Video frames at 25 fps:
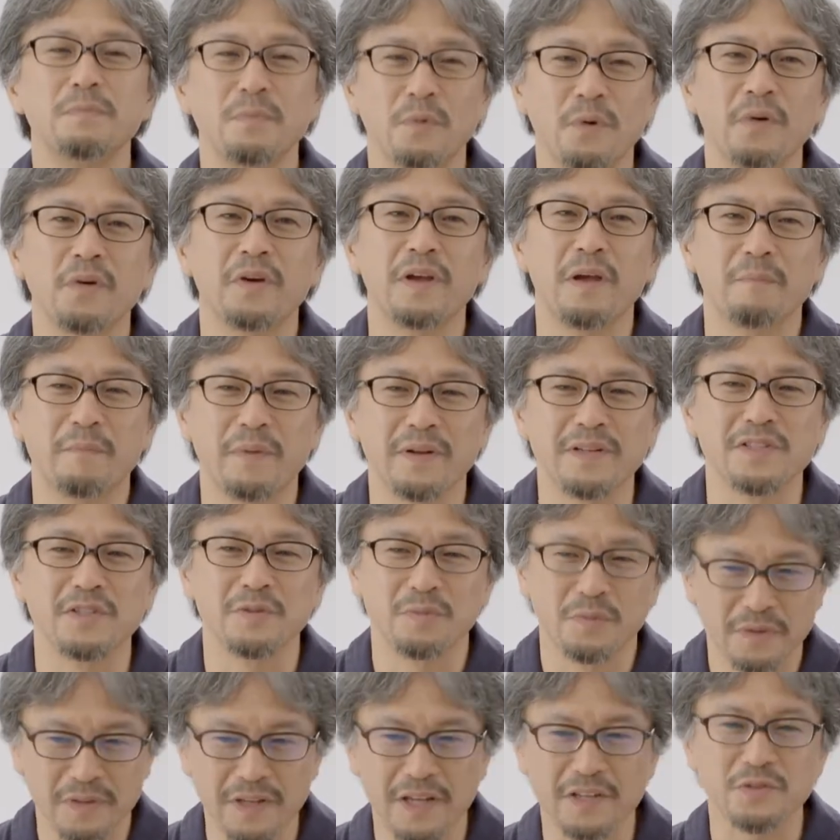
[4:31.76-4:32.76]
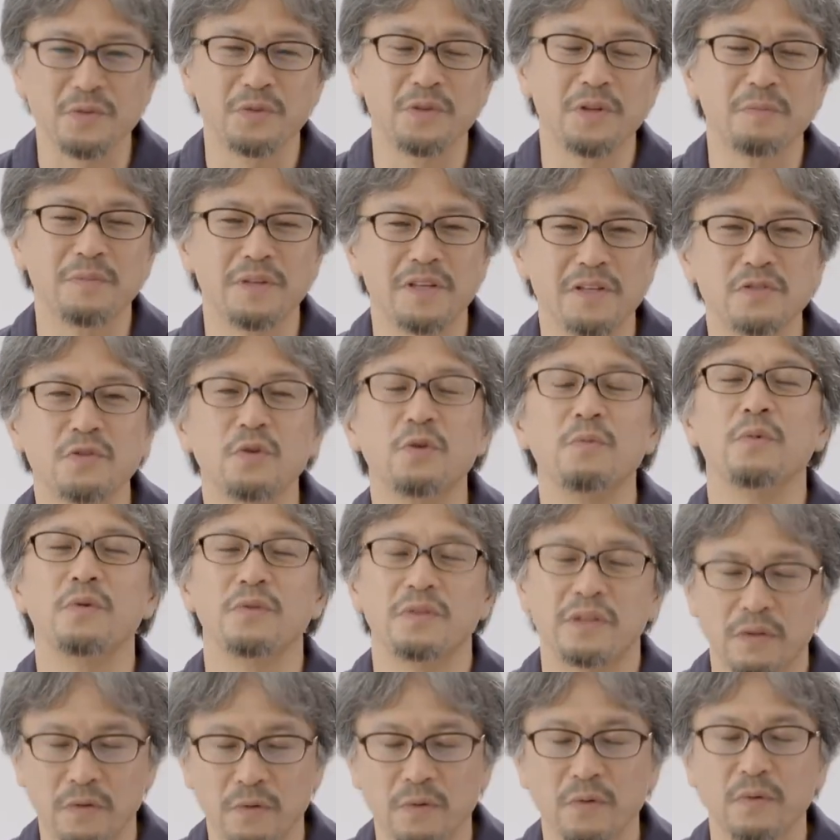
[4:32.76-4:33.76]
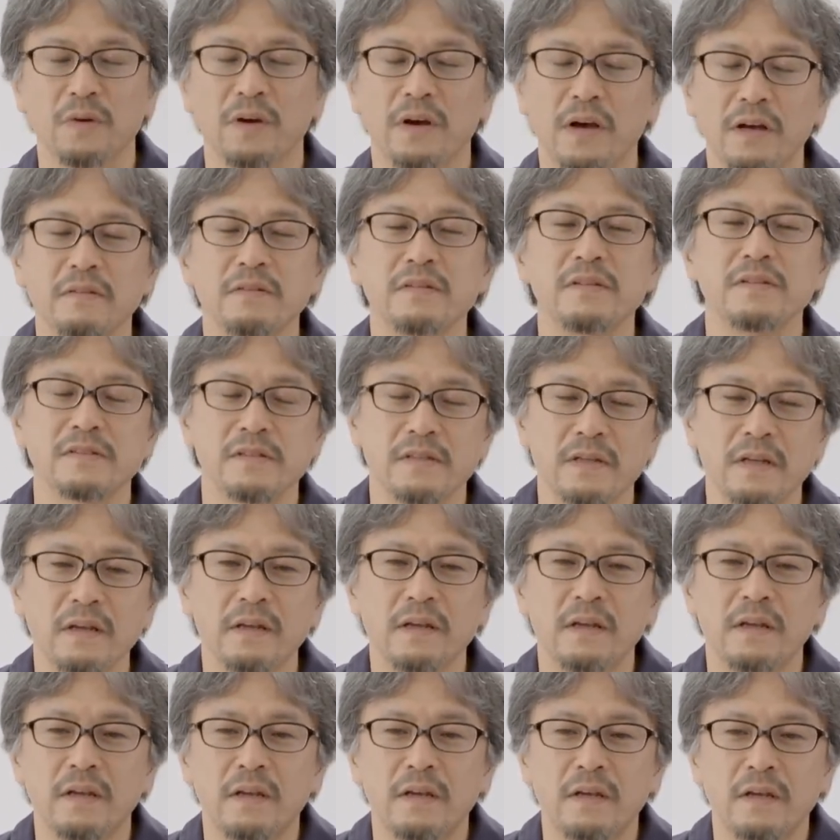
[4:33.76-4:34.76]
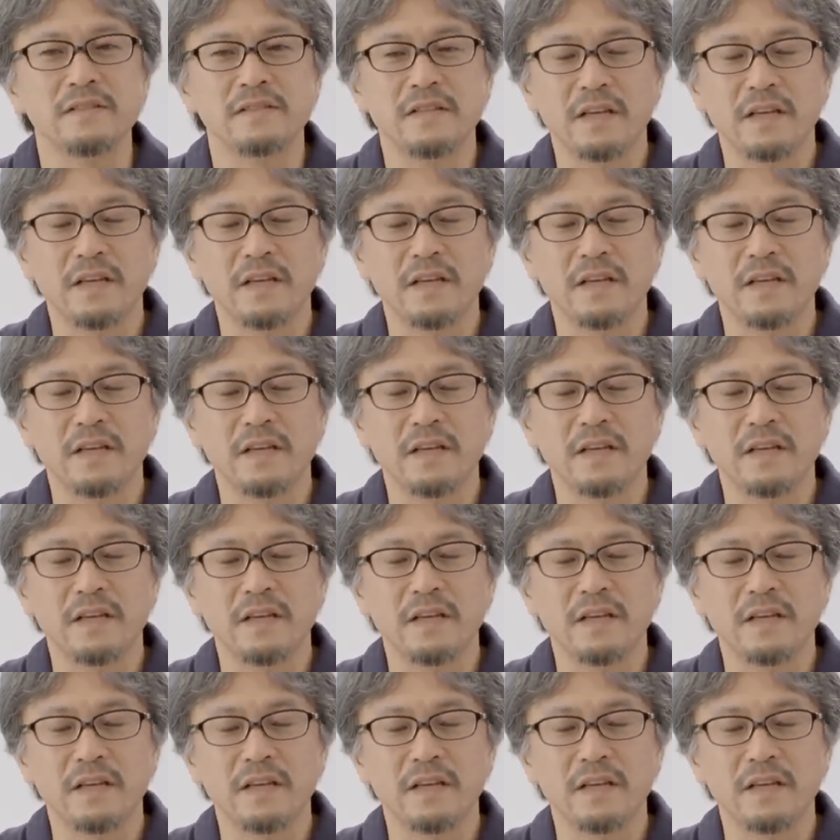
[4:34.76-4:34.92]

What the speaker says: And even I thought the same thing when I played the game.